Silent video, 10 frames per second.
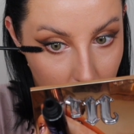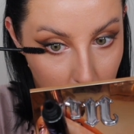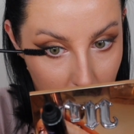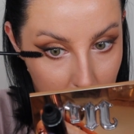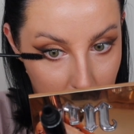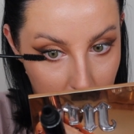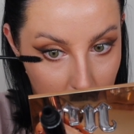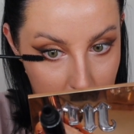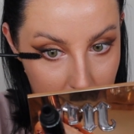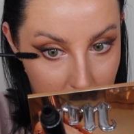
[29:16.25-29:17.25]
I work well
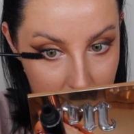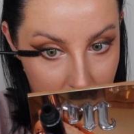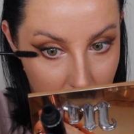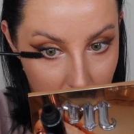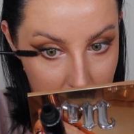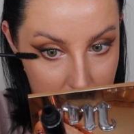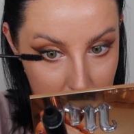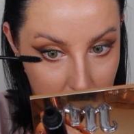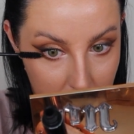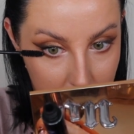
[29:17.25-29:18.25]
on my own, and I
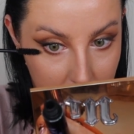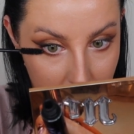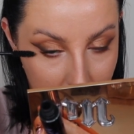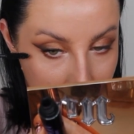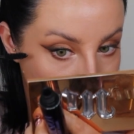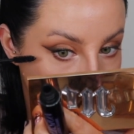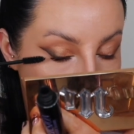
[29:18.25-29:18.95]
also work well